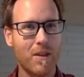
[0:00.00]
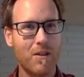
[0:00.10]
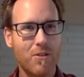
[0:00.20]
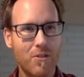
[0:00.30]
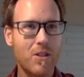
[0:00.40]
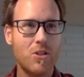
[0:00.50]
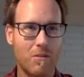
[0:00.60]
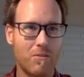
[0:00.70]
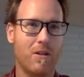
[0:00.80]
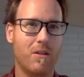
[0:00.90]
So I
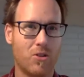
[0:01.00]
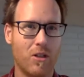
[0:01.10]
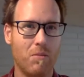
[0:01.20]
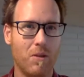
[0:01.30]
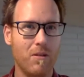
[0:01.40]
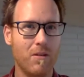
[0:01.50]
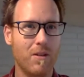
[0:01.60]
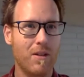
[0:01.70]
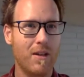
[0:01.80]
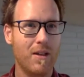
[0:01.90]
jumped on the treadmill,
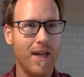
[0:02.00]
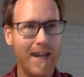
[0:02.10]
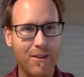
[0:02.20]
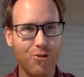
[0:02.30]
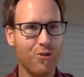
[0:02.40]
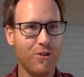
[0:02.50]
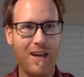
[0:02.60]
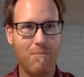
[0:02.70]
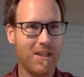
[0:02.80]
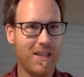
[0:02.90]
had this little
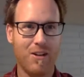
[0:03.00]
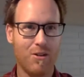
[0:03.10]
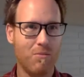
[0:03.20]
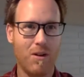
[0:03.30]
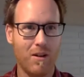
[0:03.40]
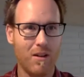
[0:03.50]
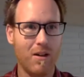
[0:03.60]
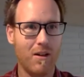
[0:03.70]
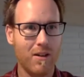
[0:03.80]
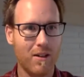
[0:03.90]
epic inner
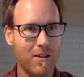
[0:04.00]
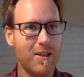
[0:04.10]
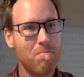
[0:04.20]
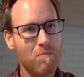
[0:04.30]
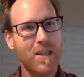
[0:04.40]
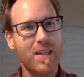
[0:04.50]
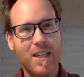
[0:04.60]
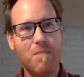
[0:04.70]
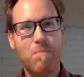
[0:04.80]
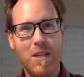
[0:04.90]
monologue, and
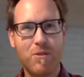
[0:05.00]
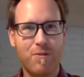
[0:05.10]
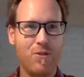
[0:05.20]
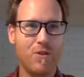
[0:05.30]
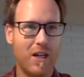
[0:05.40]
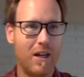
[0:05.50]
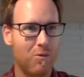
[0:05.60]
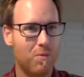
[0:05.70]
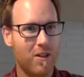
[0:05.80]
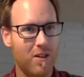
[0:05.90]
it beeped a few times
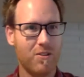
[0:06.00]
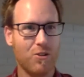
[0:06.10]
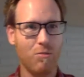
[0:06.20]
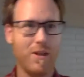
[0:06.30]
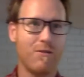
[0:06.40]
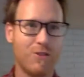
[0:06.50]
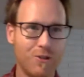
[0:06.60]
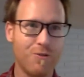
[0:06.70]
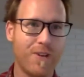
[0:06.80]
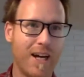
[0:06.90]
because it told me I was too
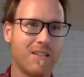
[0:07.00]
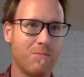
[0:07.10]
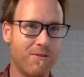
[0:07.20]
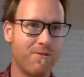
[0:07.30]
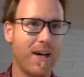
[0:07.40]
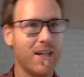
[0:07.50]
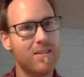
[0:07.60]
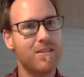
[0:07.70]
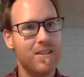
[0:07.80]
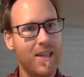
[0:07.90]
fat to be fat,
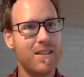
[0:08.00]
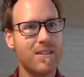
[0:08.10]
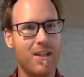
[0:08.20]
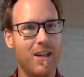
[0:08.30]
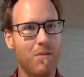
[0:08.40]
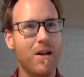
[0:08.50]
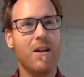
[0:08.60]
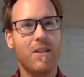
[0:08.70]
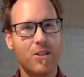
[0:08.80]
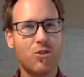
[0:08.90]
because at that time,
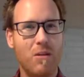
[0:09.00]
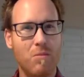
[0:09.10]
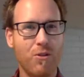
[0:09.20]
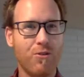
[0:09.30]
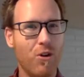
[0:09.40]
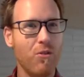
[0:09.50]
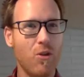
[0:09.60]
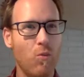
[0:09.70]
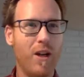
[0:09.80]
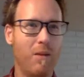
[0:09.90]
the treadmills only
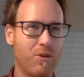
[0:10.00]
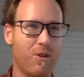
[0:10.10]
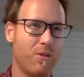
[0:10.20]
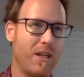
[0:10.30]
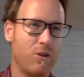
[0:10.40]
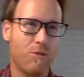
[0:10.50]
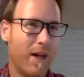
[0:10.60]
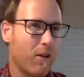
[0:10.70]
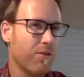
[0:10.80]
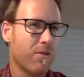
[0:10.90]
went up to 300
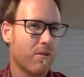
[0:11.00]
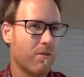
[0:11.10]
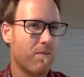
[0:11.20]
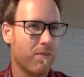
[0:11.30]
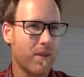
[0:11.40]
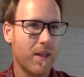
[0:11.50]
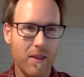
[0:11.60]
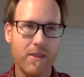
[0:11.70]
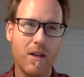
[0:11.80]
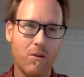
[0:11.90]
pounds.
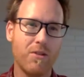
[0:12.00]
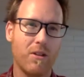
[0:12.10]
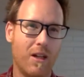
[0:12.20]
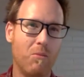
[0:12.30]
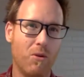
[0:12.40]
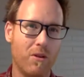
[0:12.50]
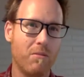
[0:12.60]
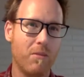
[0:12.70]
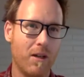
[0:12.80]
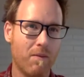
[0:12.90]
There was a lot more than me.